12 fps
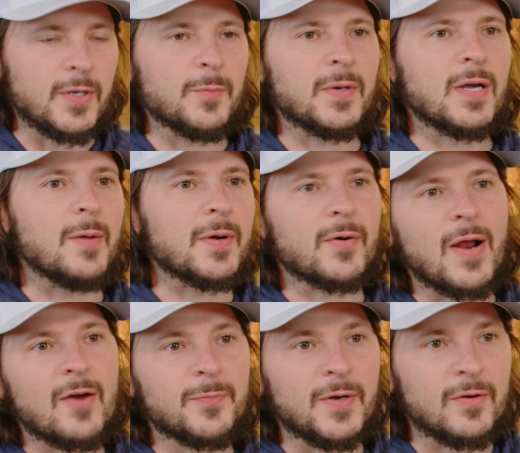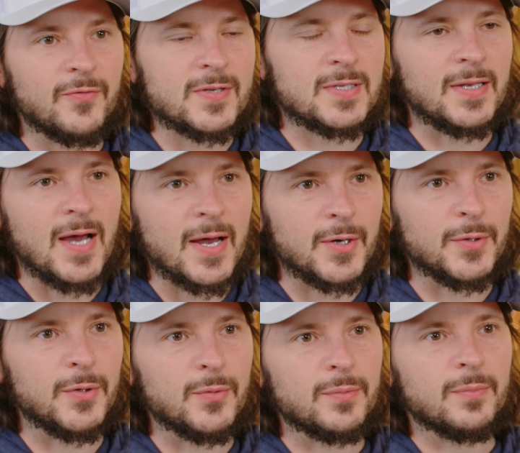you become a craft beer
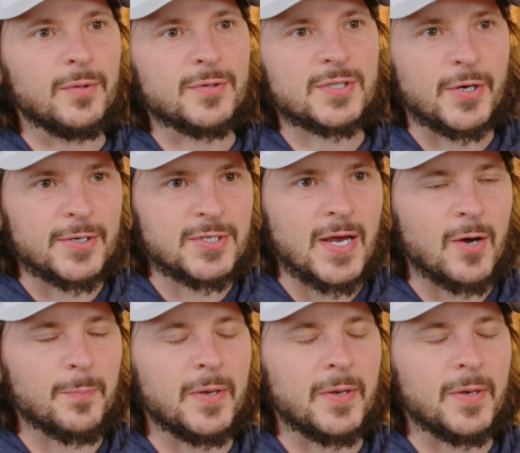aficionado, you search out